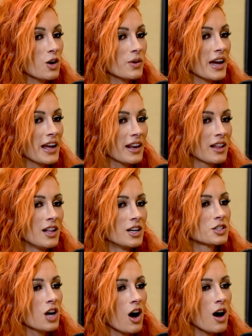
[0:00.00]
okay,
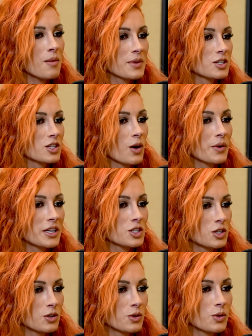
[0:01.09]
Tom is going
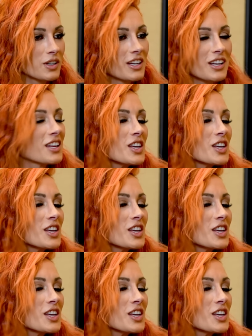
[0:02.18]
to. Yeah,